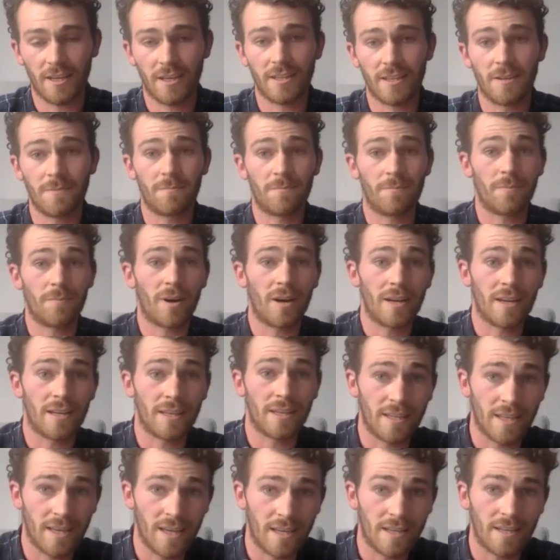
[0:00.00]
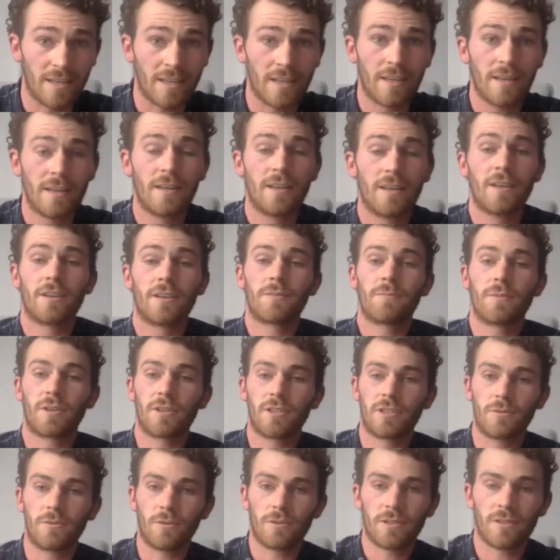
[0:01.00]
and then buy it again,
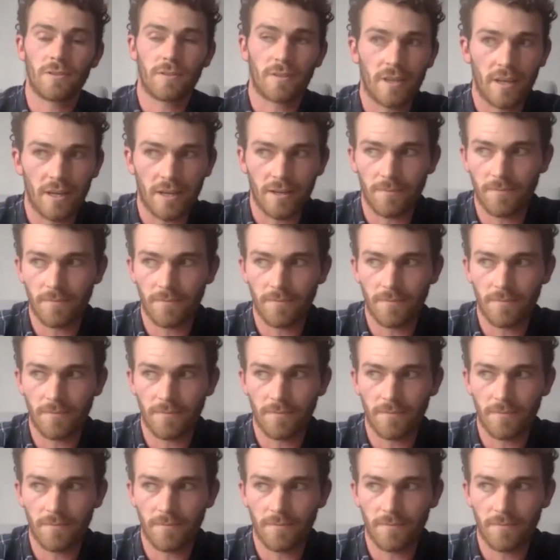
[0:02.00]
because you also get